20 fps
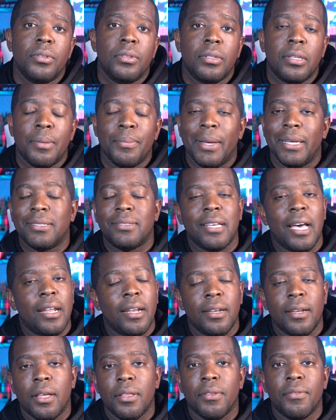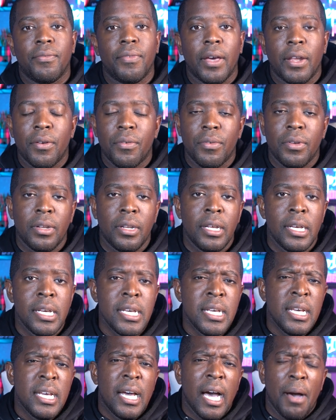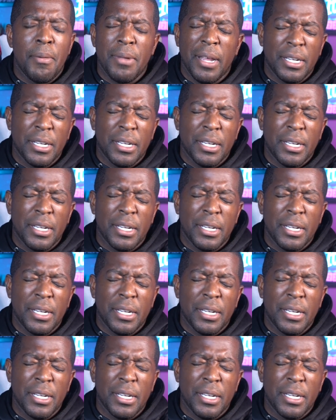They may sign another veteran I'm